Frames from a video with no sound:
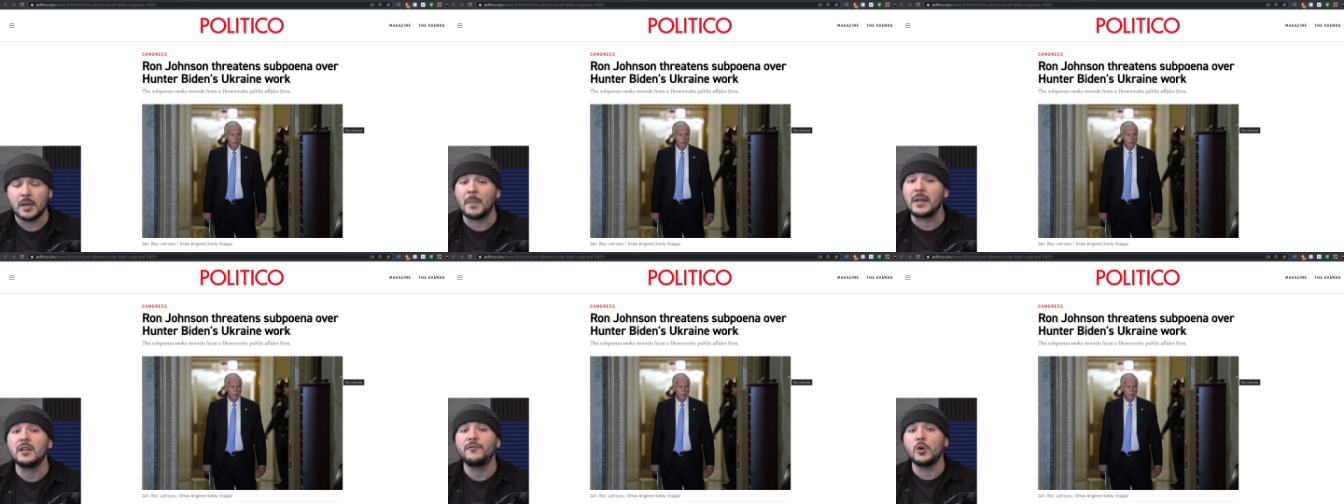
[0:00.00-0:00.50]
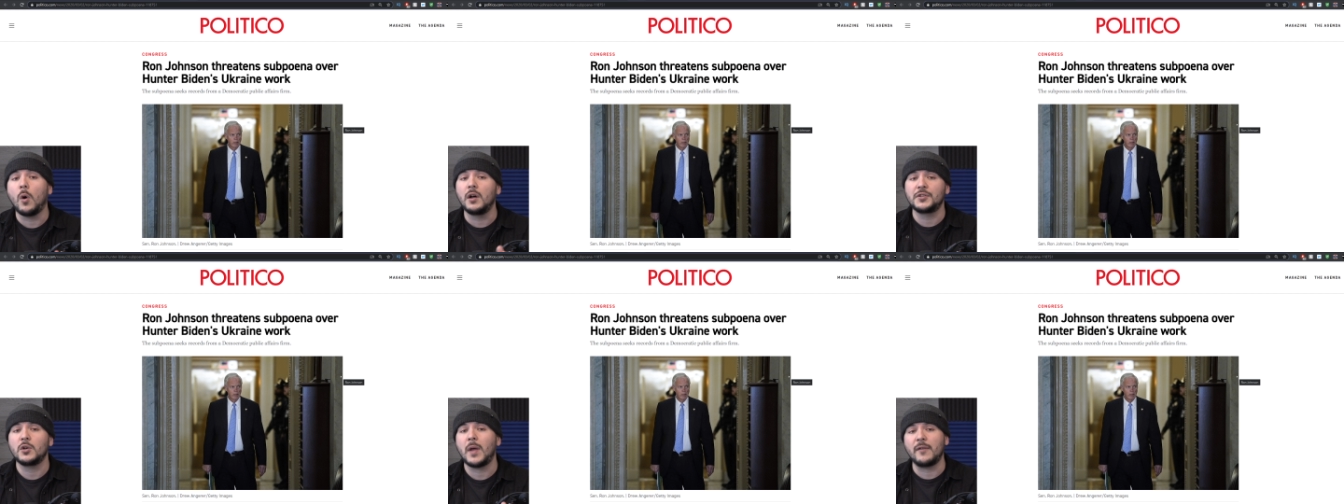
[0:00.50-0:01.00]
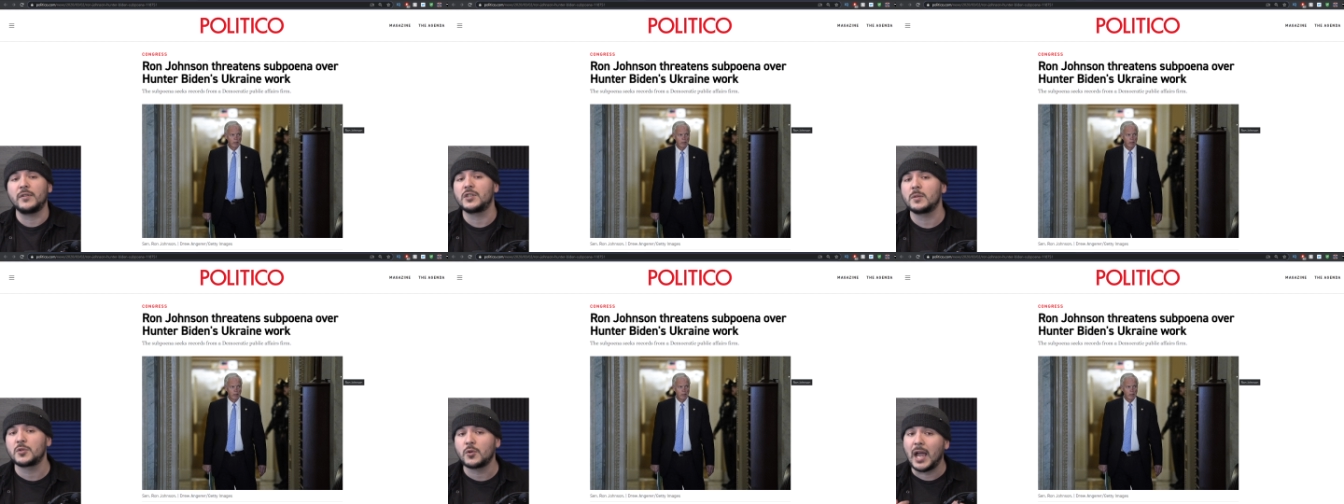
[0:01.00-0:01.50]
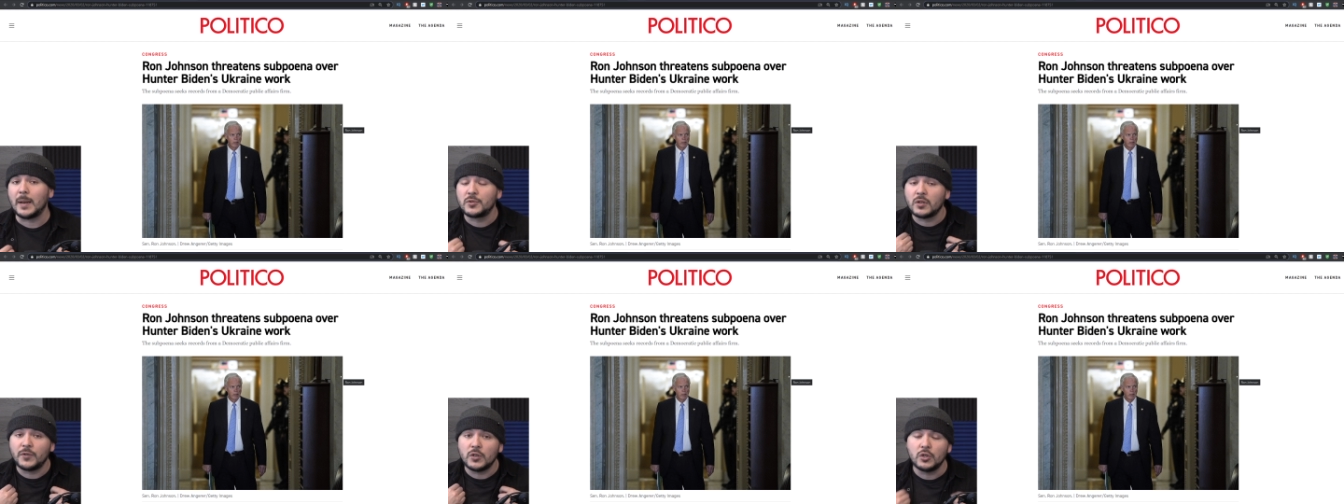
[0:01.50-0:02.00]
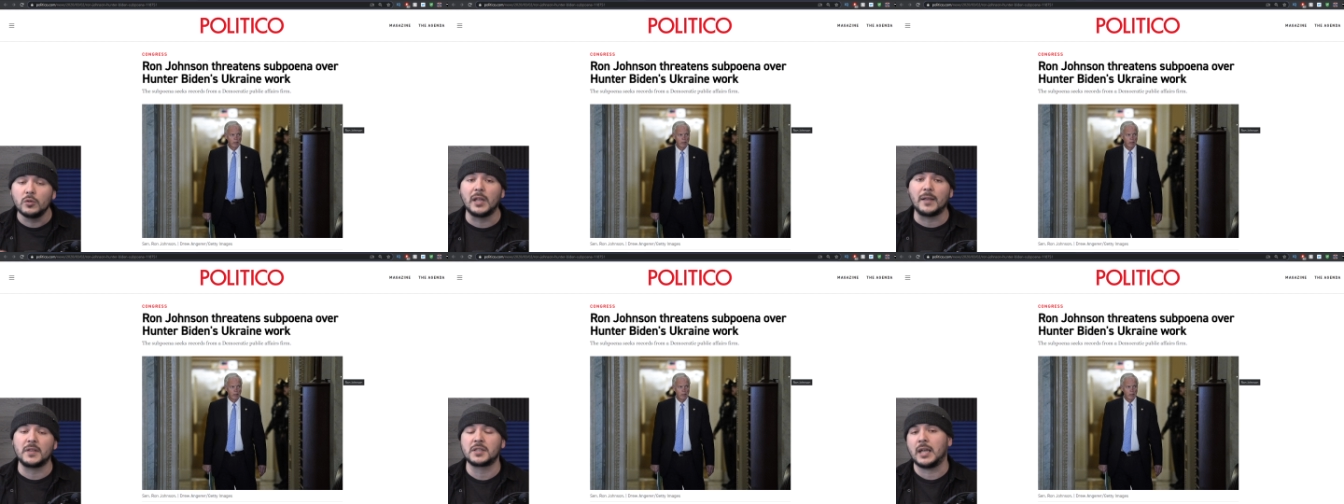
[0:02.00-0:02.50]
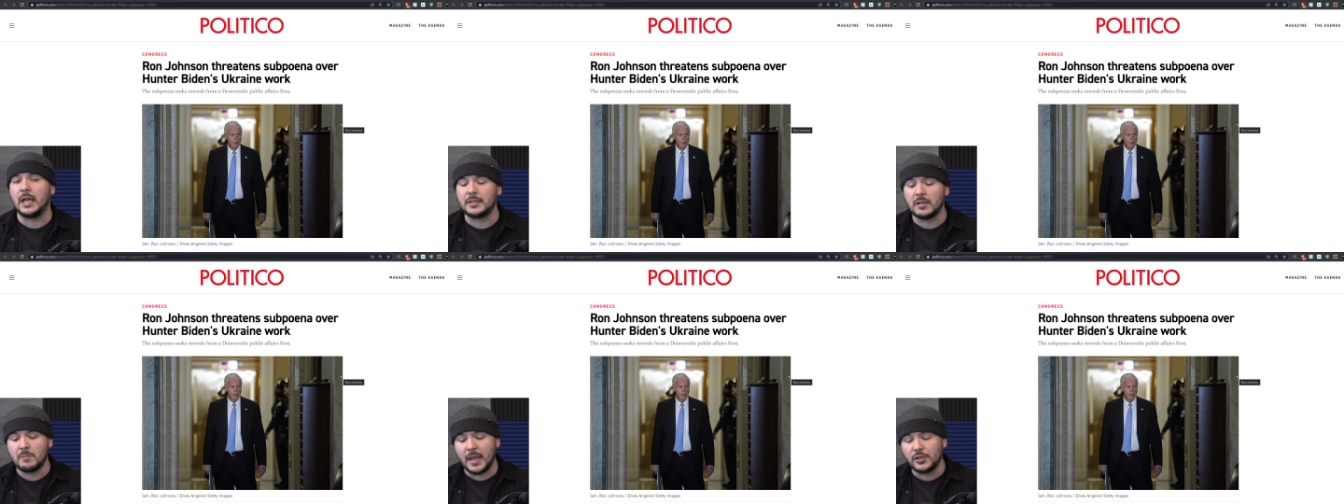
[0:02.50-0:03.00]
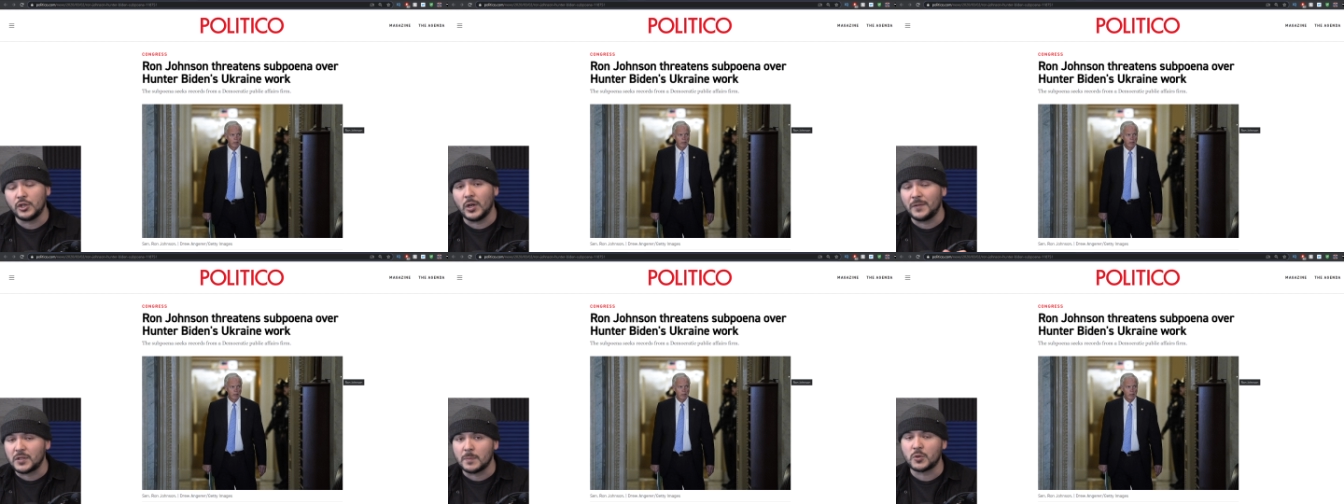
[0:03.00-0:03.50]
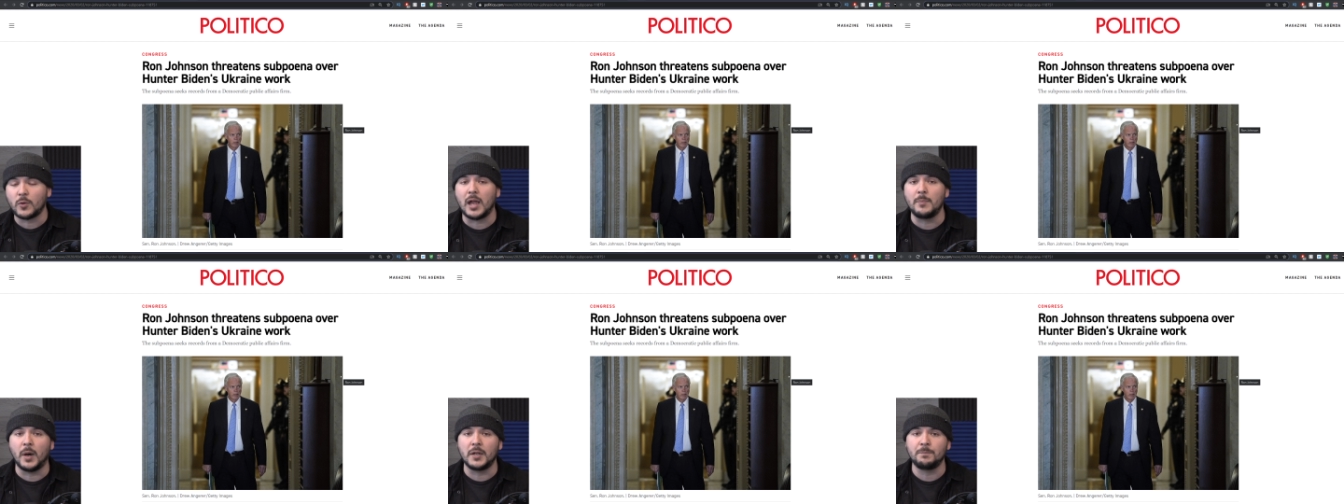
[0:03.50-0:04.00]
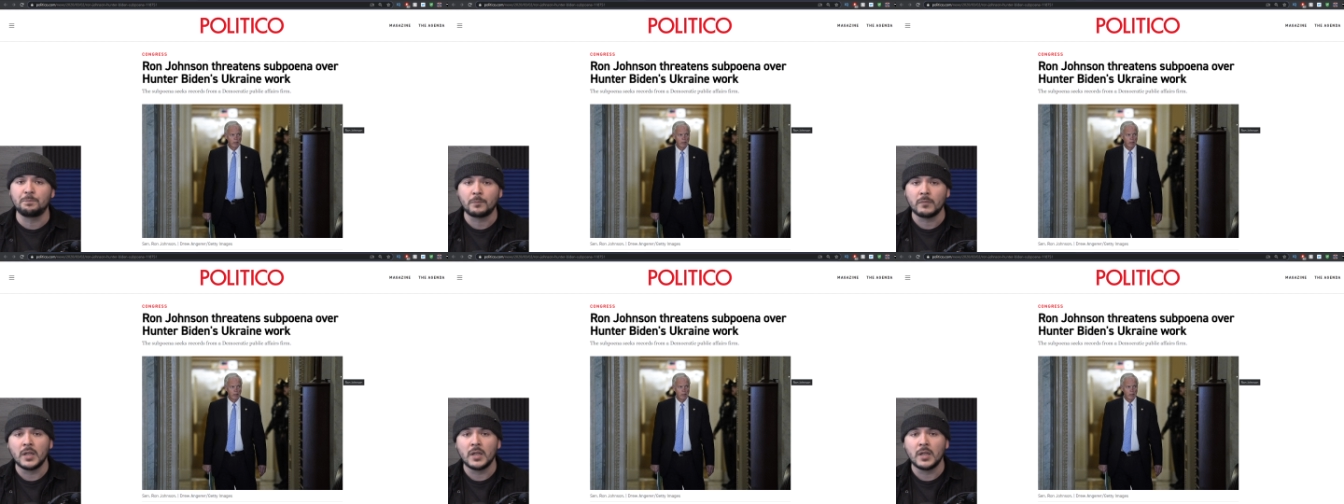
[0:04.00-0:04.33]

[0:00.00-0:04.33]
Many of you also haven't subscribed, so if you do like this content, make sure you hit the subscribe button,